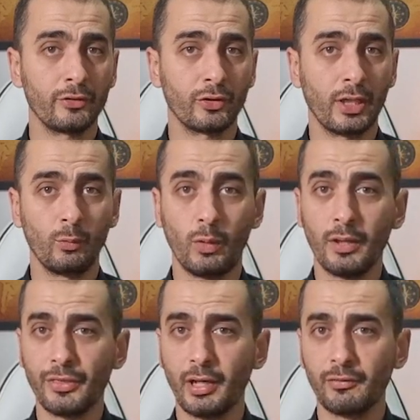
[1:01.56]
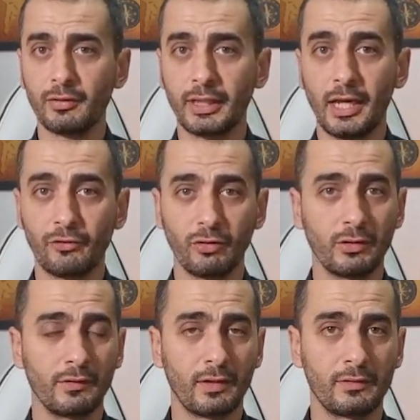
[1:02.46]
hundred and one thousand
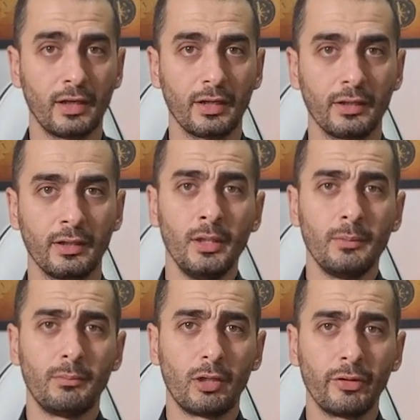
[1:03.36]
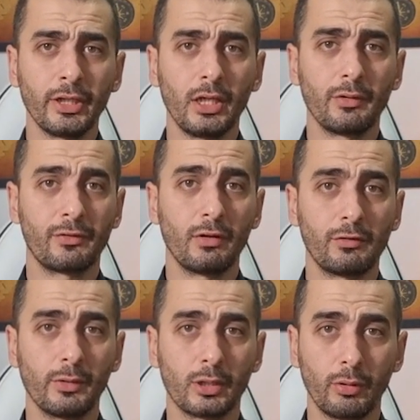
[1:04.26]
casualties a day. Maryinka is
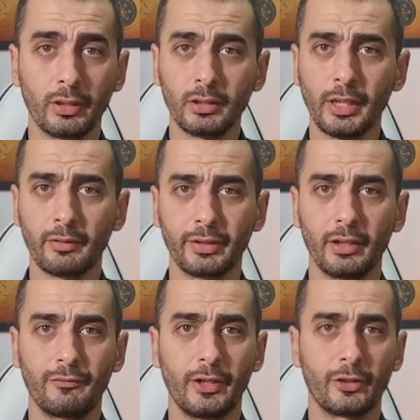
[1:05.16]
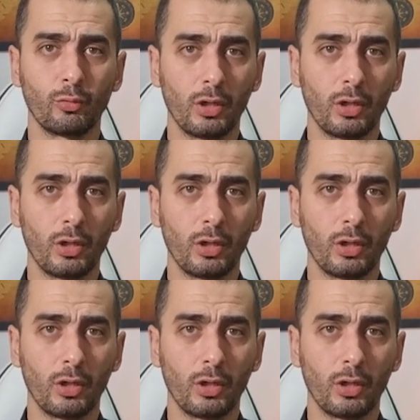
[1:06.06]
also a critical area where the